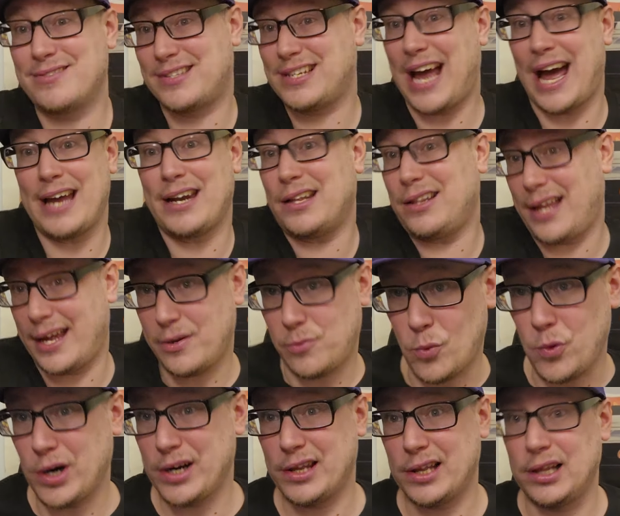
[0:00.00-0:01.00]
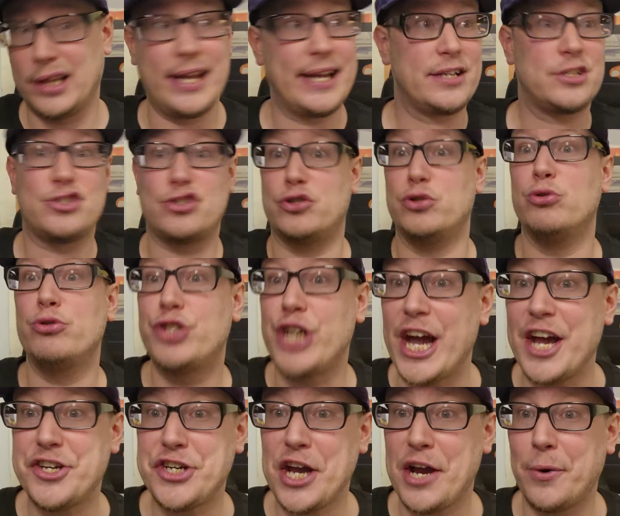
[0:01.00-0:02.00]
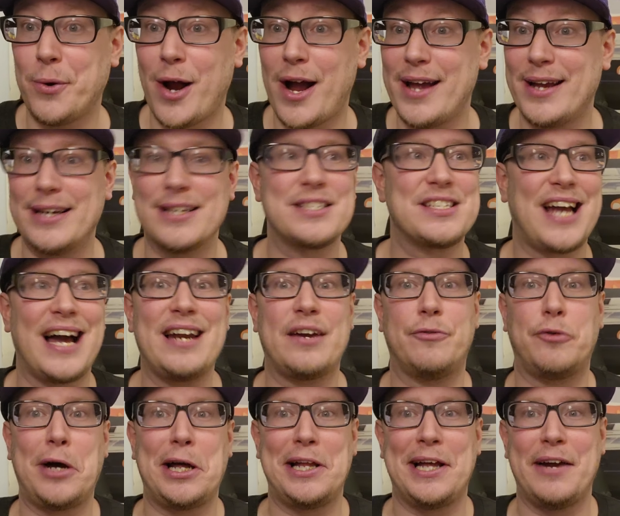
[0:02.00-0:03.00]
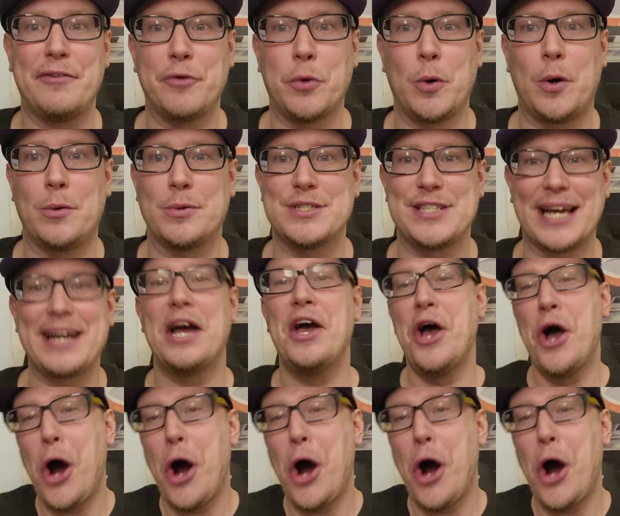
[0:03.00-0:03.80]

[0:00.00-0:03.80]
It's kind of like one of the links to JJ, right? And it's kind of why everyone was like,